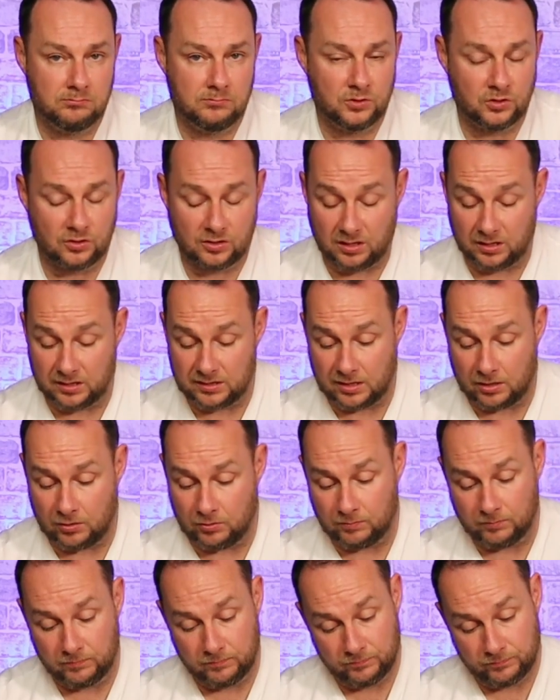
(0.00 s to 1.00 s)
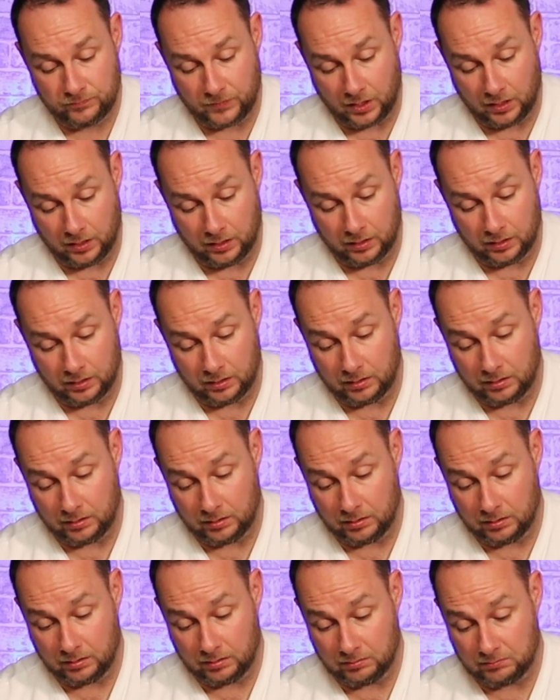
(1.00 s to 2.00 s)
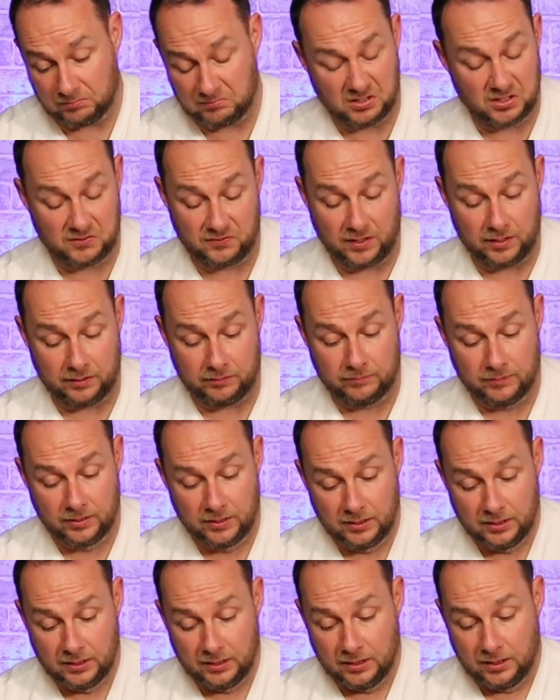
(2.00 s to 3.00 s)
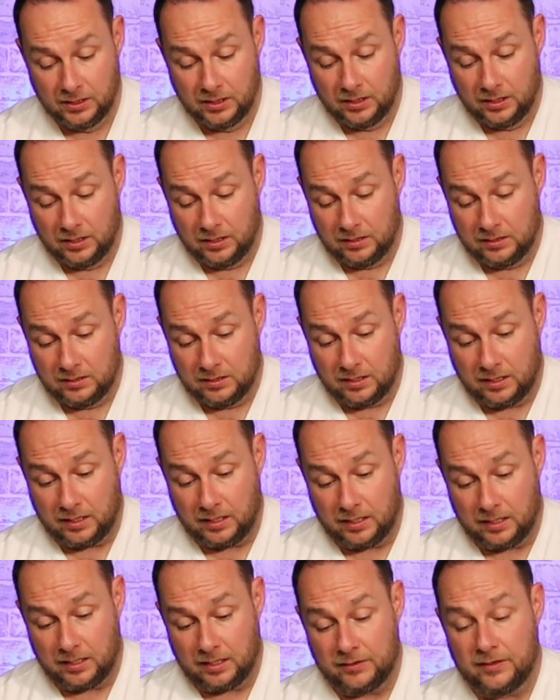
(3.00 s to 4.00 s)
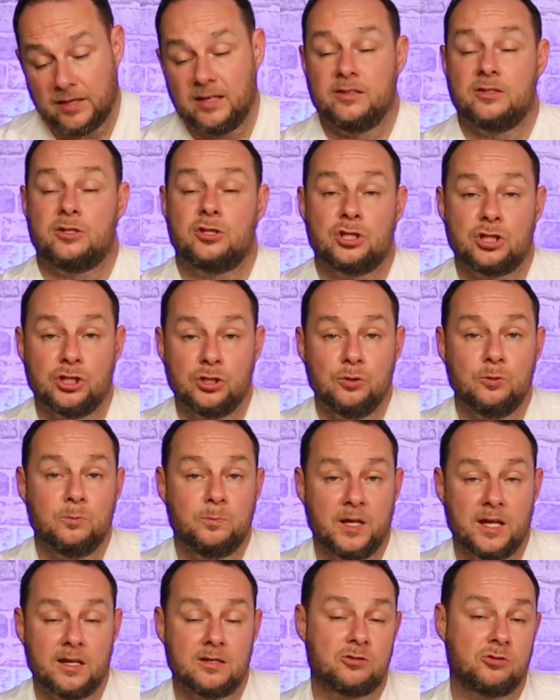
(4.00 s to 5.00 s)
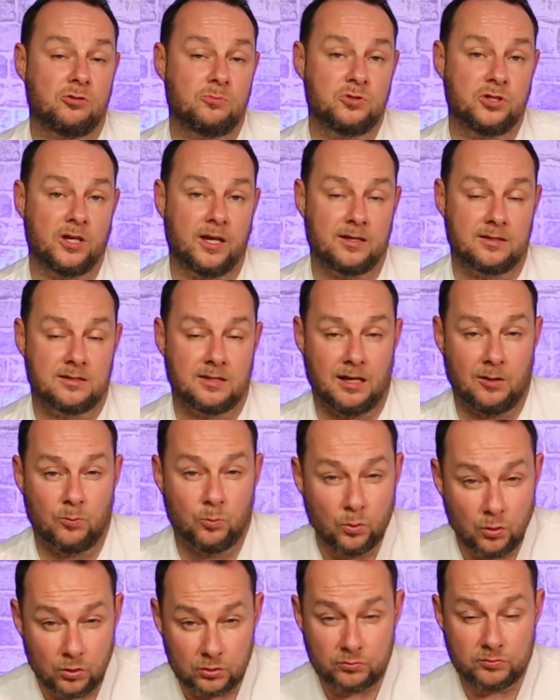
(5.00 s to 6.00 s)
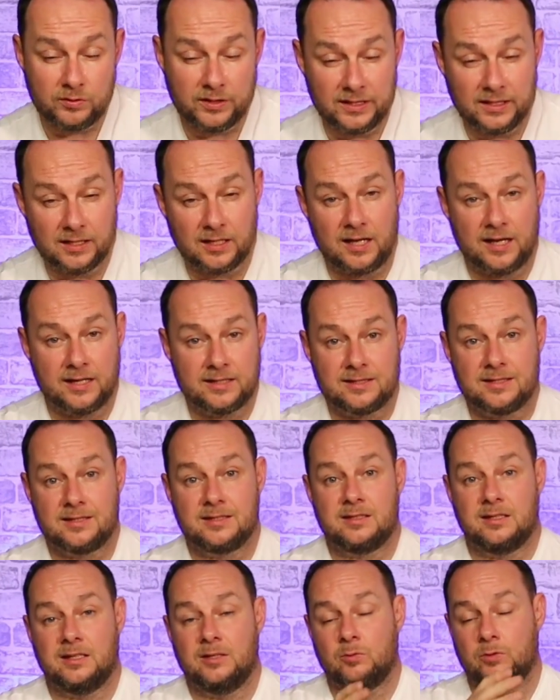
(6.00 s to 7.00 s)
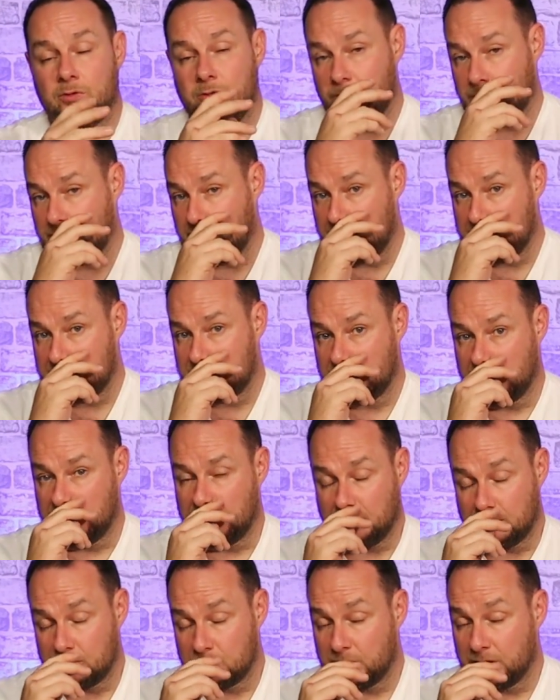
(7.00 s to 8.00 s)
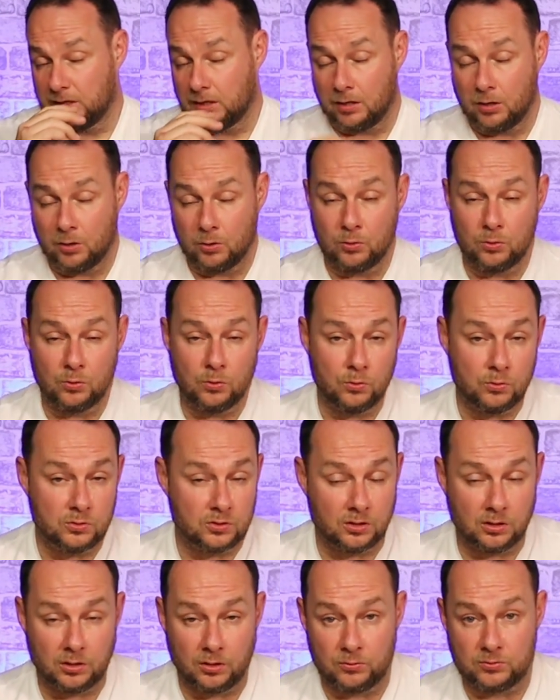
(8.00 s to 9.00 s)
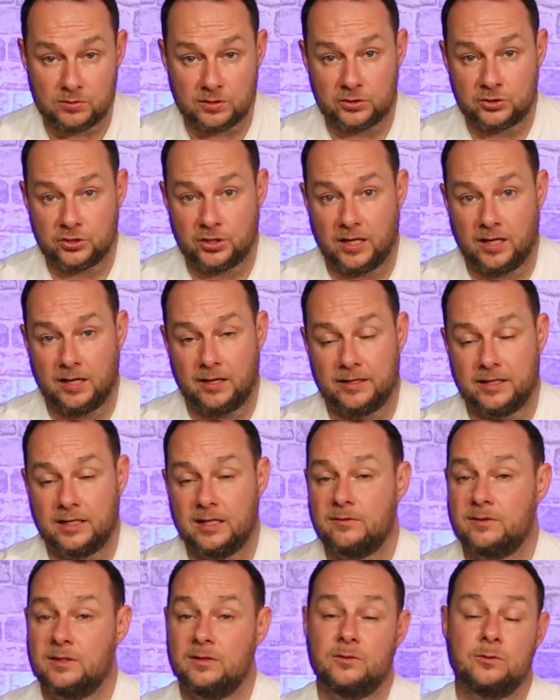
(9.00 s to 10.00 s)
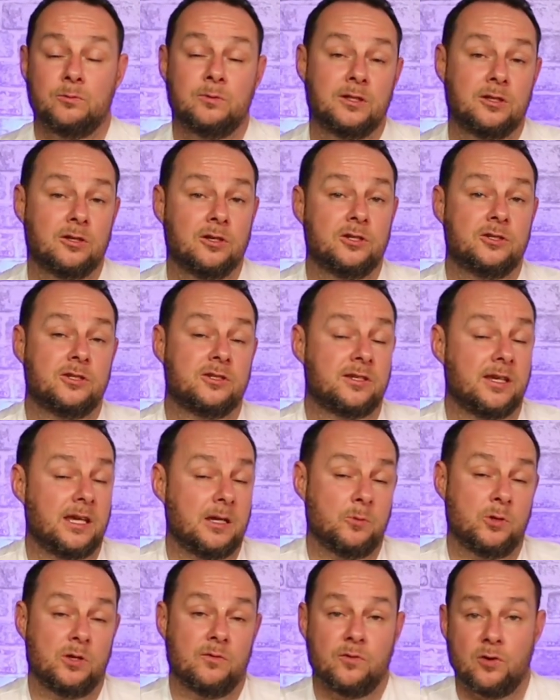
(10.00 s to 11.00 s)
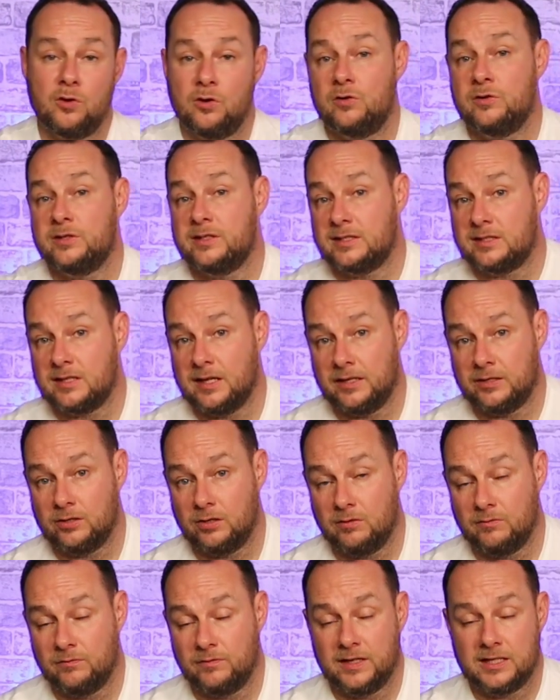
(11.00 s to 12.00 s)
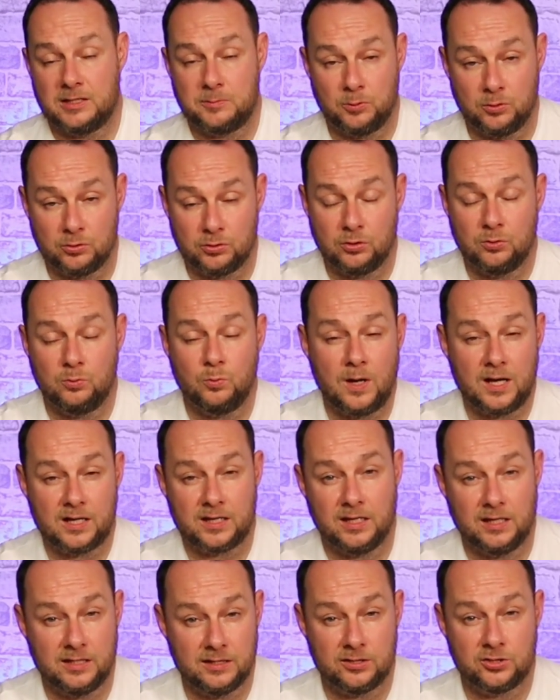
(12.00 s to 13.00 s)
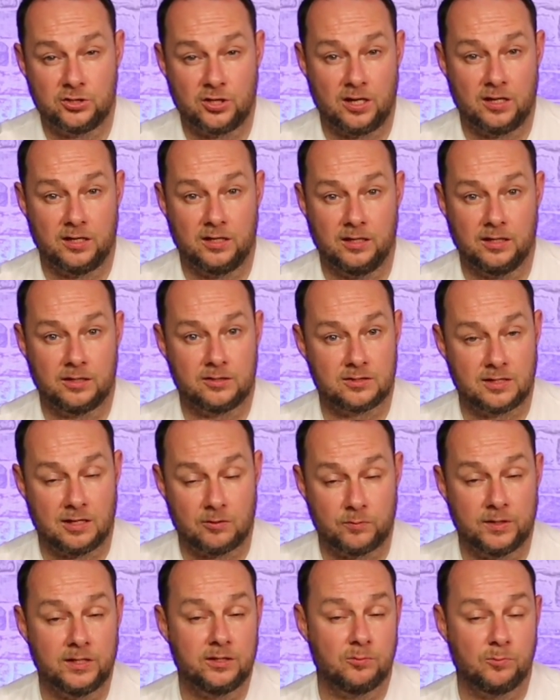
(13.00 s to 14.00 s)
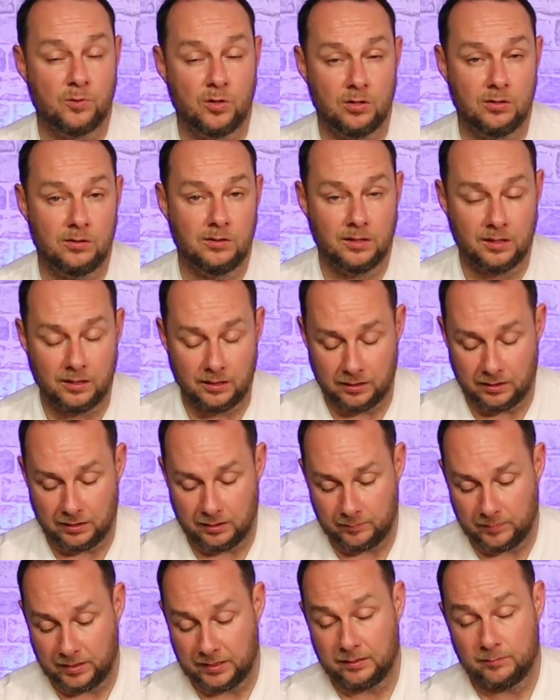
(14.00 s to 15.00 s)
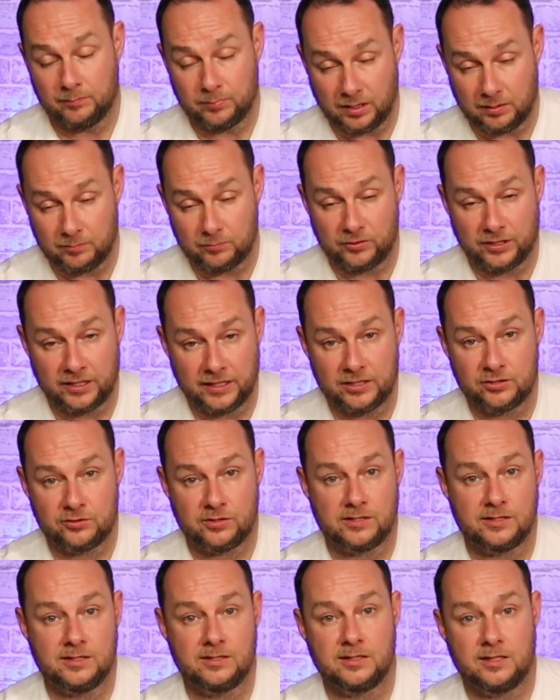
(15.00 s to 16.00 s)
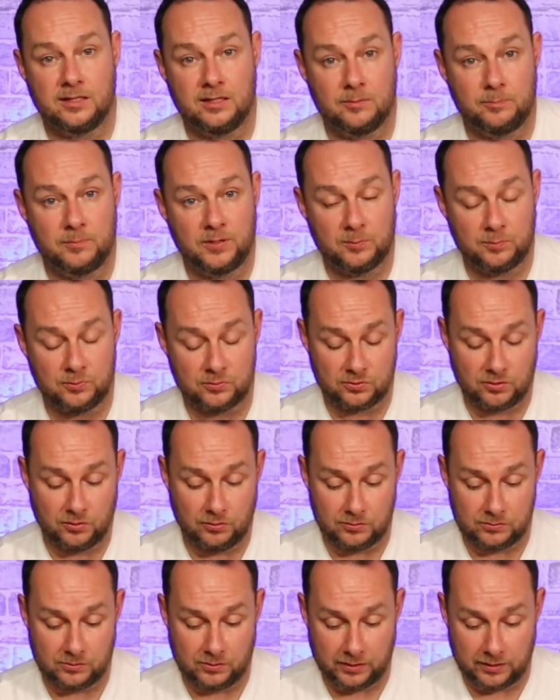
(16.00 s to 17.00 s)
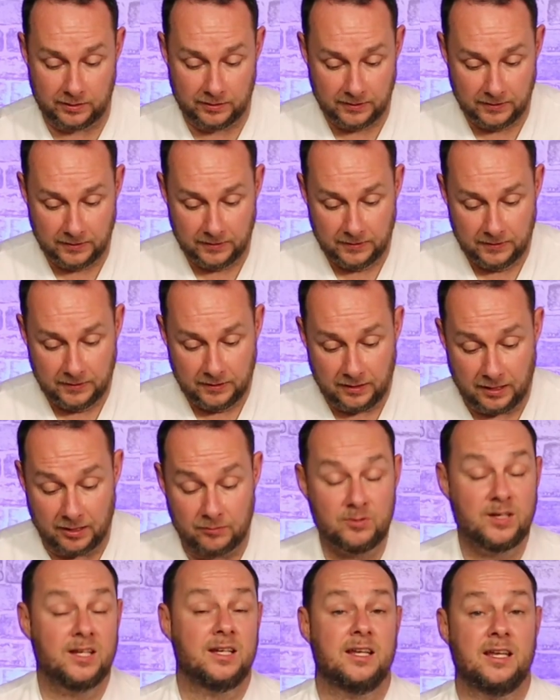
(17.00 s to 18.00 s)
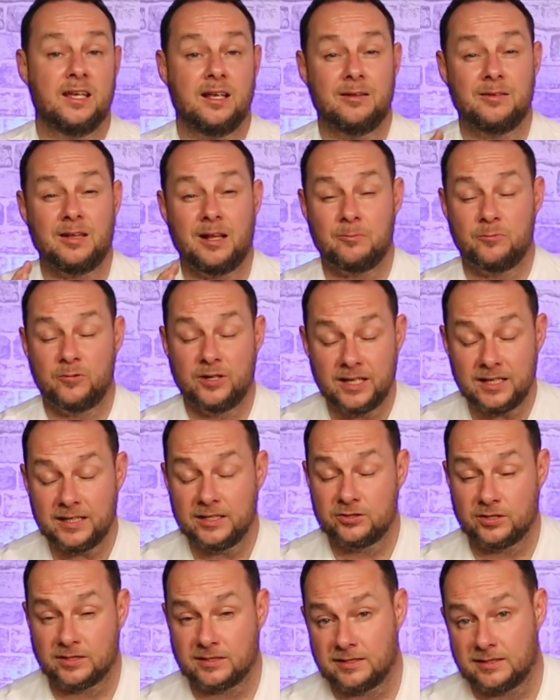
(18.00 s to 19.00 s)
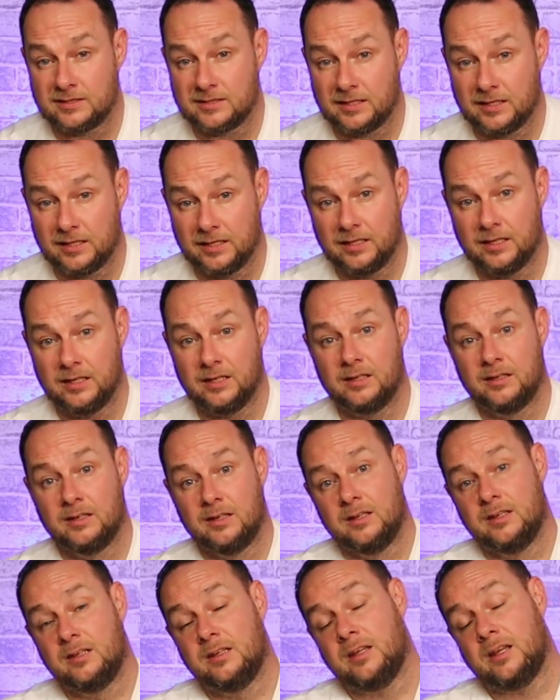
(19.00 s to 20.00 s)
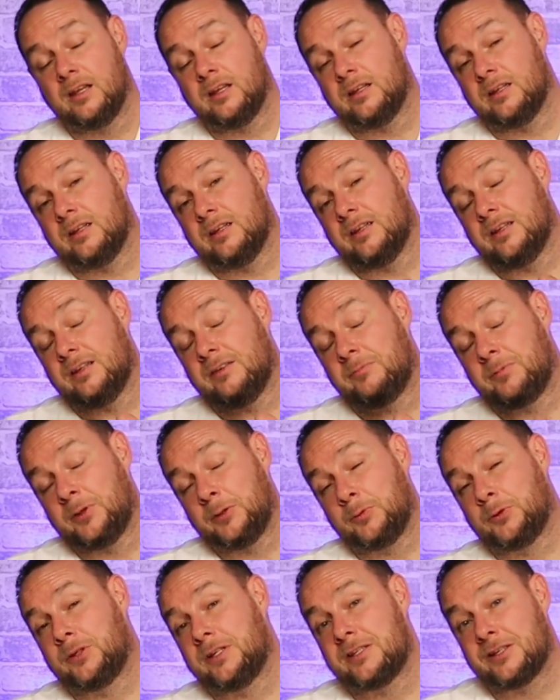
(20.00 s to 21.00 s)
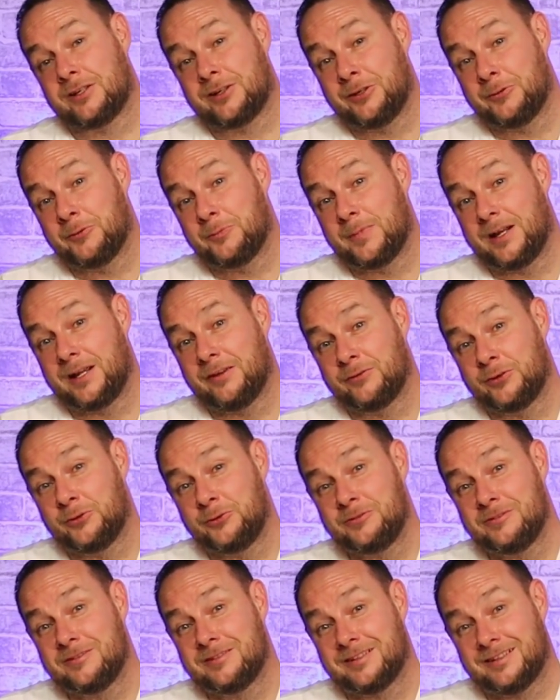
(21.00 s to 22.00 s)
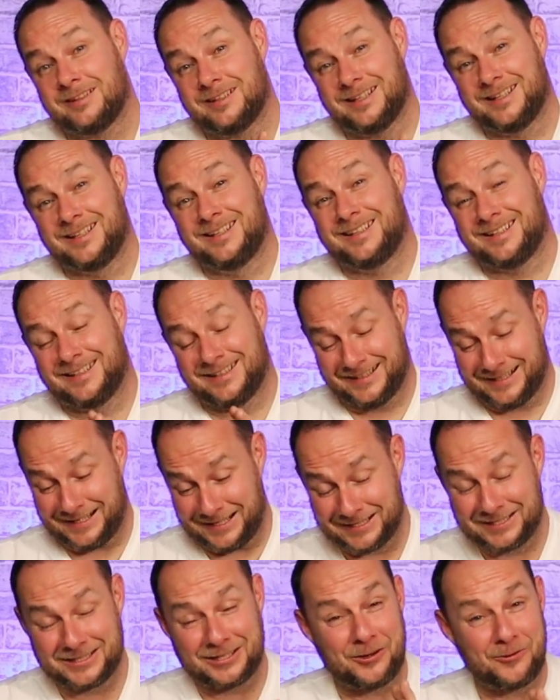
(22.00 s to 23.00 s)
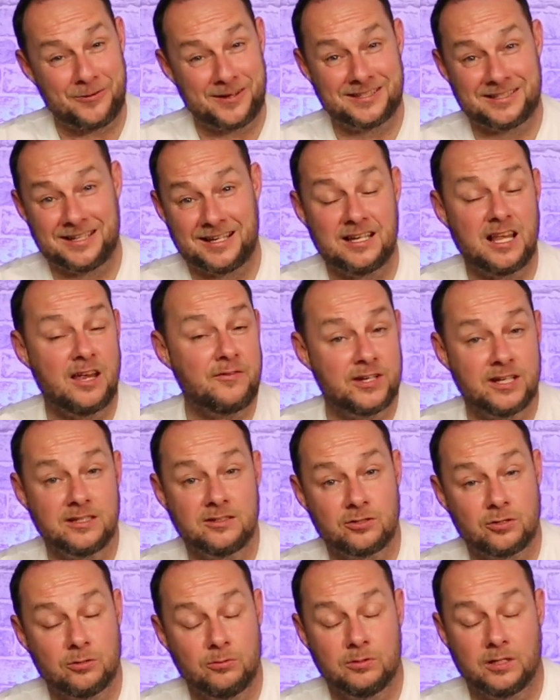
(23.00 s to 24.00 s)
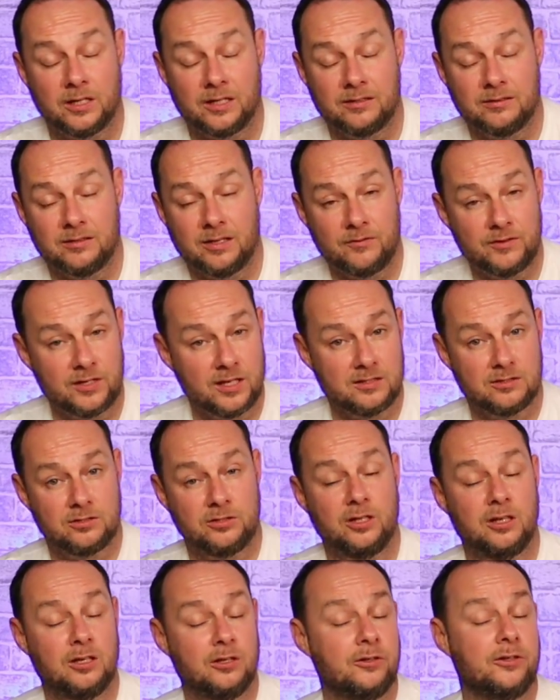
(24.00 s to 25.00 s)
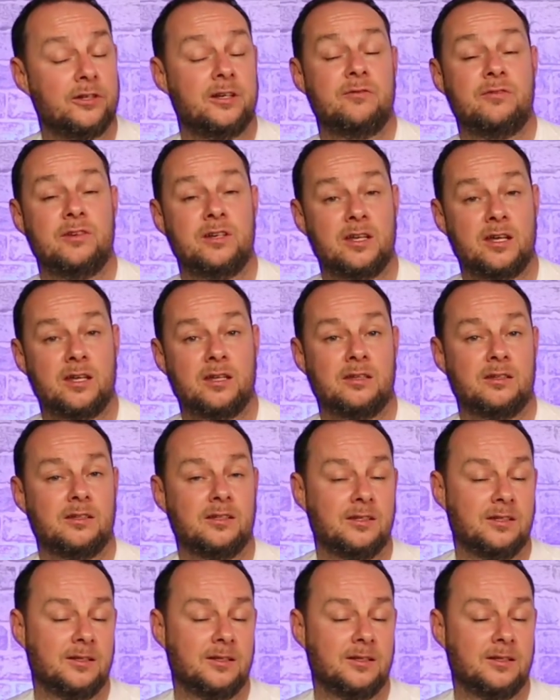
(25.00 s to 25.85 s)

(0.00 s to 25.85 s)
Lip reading: Just close that up. That's fine. And they're the two big subjects. I would really like to see what you guys think. There's been loads and loads of chat, and even if you regurgitate what you've already said on Facebook, do whack it in the chat here, because I'll read them all, and I'm really interested to hear people's thoughts on it. I'm really interested to hear if people disagree with my views. It's always nice. Every day's a school day. Every day you learn every day.